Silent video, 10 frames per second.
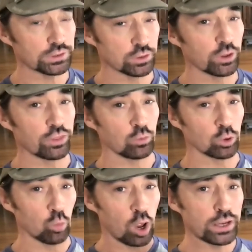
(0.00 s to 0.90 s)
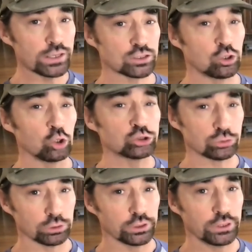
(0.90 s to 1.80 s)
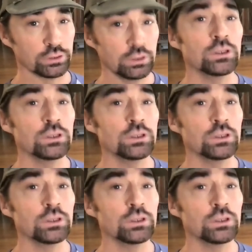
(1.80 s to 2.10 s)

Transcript: So I think we're wise culturally